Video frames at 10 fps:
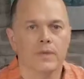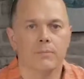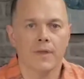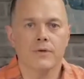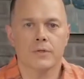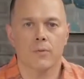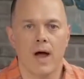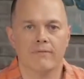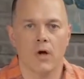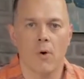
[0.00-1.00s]
When the brothers
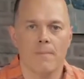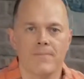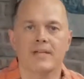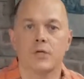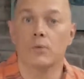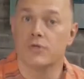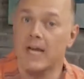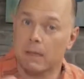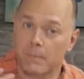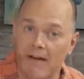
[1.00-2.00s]
arrived home, they told
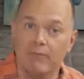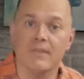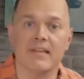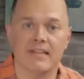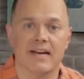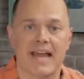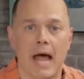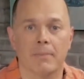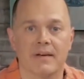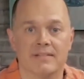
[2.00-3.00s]
Jacob everything that had
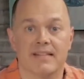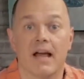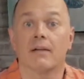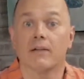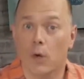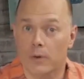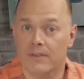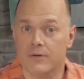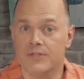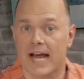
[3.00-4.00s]
happened as they
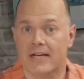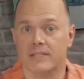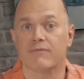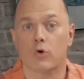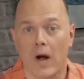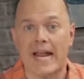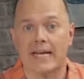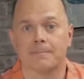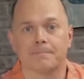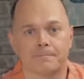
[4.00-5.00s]
unloaded their sacks of grain.